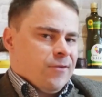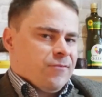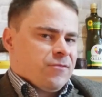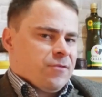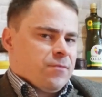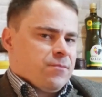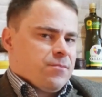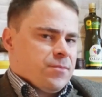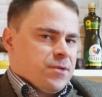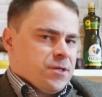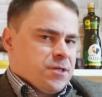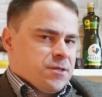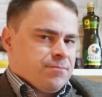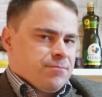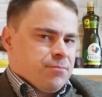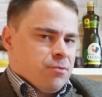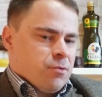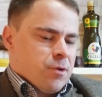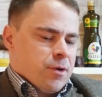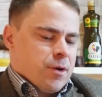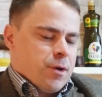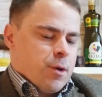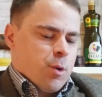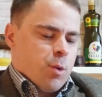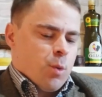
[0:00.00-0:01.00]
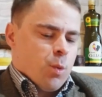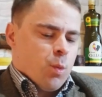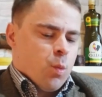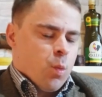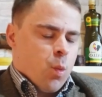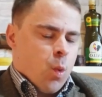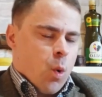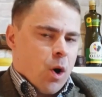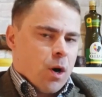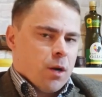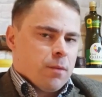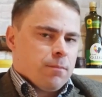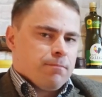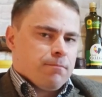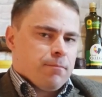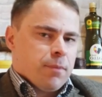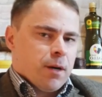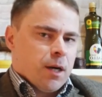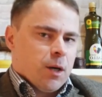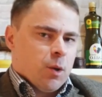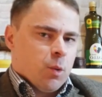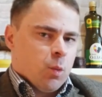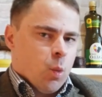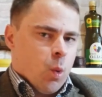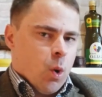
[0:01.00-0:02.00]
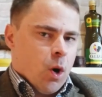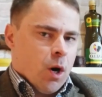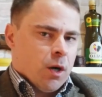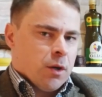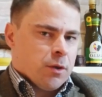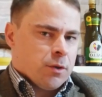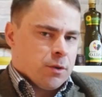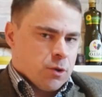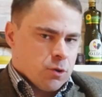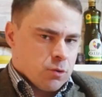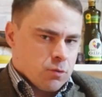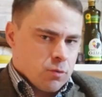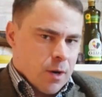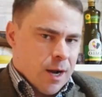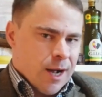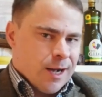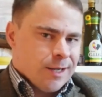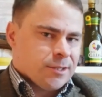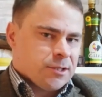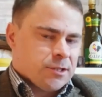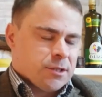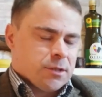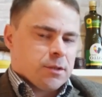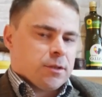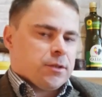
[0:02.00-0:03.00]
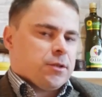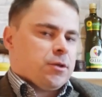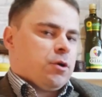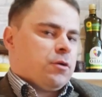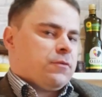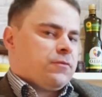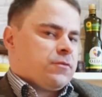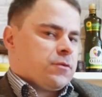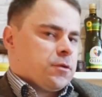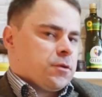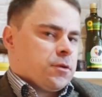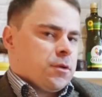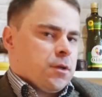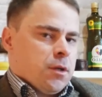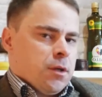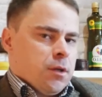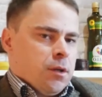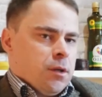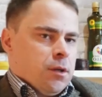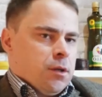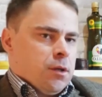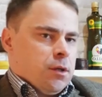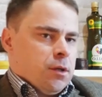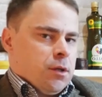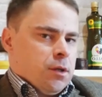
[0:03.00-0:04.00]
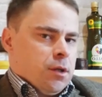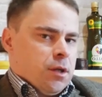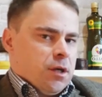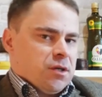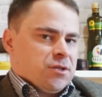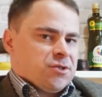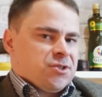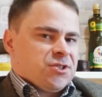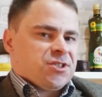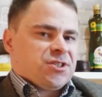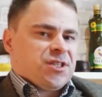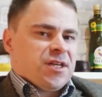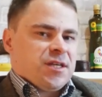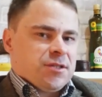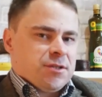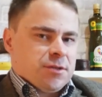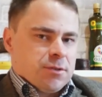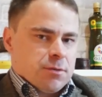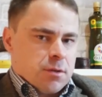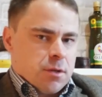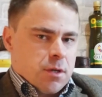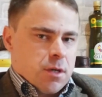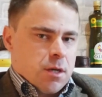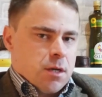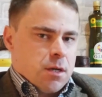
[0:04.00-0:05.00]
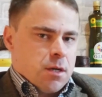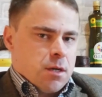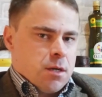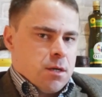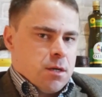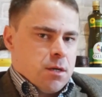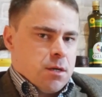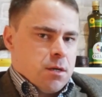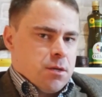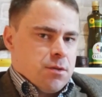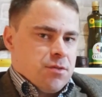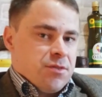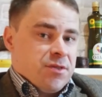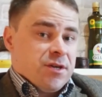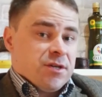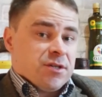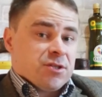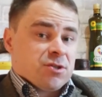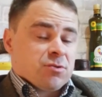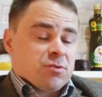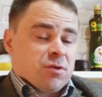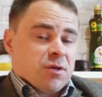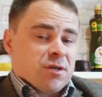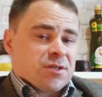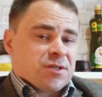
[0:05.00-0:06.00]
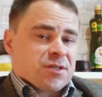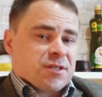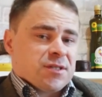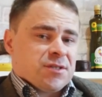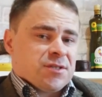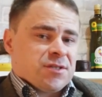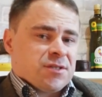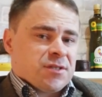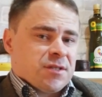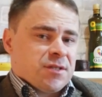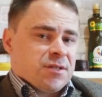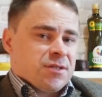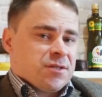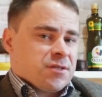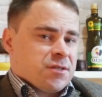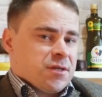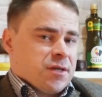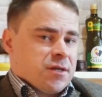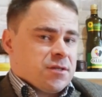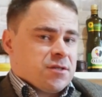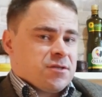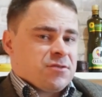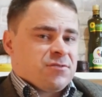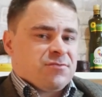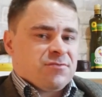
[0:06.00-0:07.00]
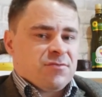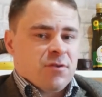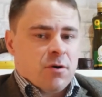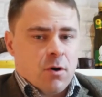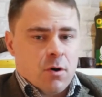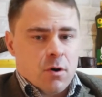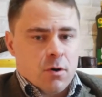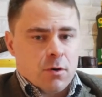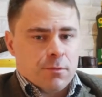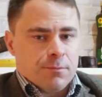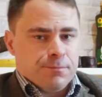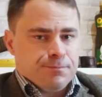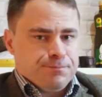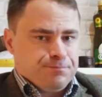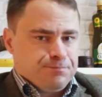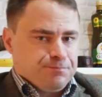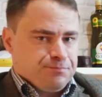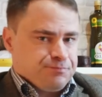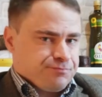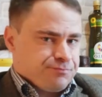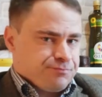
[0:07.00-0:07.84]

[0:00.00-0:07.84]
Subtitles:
And from this point, one by one, gradually, over a century, the Etruscan city-states fall.